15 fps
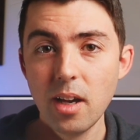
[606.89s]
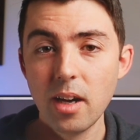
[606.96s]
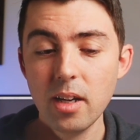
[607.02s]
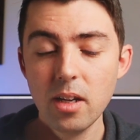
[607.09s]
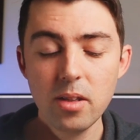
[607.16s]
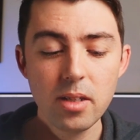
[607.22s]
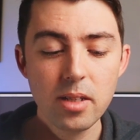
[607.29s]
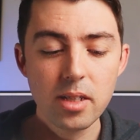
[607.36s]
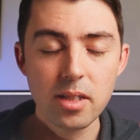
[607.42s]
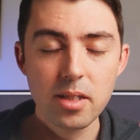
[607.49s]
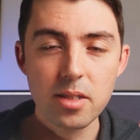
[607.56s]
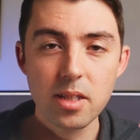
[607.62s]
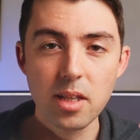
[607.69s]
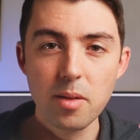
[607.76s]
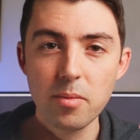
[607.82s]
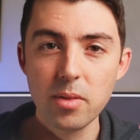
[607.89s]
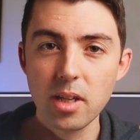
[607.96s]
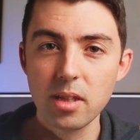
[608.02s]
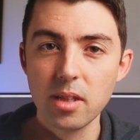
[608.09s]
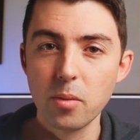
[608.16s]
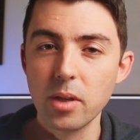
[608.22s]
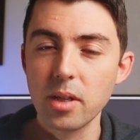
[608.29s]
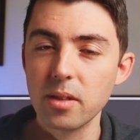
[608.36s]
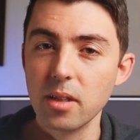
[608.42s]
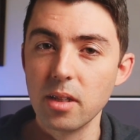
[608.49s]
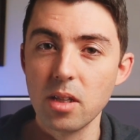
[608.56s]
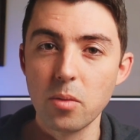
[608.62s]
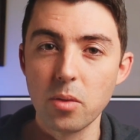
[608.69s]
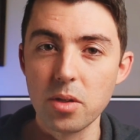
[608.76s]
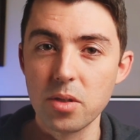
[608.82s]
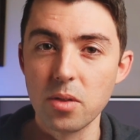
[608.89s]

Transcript: I know that it can seem like the one thing that you want